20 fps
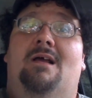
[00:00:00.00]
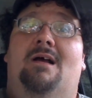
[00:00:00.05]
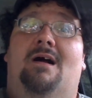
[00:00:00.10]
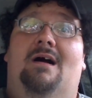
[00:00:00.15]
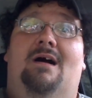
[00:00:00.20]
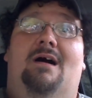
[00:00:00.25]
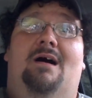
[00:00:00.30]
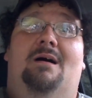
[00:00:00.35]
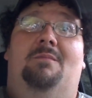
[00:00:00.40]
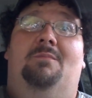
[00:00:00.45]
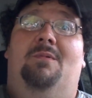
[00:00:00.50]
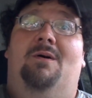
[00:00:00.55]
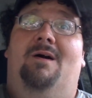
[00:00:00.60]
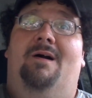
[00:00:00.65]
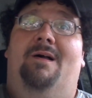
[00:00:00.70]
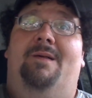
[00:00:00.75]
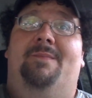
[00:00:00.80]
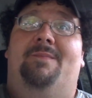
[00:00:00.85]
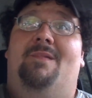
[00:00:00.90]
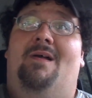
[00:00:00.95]

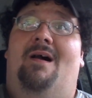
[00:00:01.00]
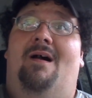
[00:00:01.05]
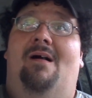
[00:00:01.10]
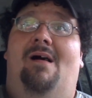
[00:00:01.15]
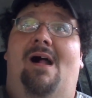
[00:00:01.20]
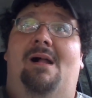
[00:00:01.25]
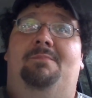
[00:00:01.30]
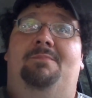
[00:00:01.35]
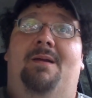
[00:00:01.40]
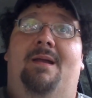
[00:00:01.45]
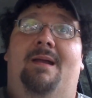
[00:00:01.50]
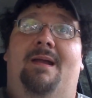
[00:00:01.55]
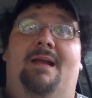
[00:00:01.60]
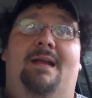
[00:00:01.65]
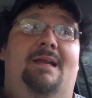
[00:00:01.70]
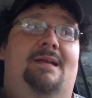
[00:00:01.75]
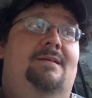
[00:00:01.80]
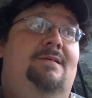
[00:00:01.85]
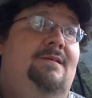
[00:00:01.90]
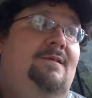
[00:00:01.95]
but I
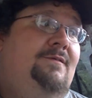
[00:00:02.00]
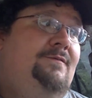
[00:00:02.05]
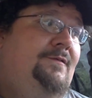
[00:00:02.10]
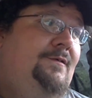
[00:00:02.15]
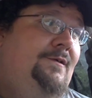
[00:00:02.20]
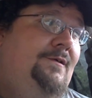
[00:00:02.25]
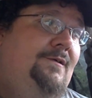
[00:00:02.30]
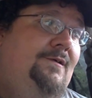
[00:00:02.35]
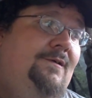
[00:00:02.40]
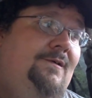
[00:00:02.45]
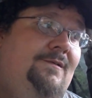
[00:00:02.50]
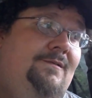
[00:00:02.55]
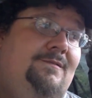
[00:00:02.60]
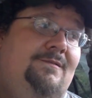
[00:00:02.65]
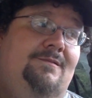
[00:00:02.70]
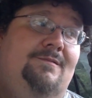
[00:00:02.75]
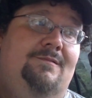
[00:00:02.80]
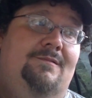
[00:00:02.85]
paid for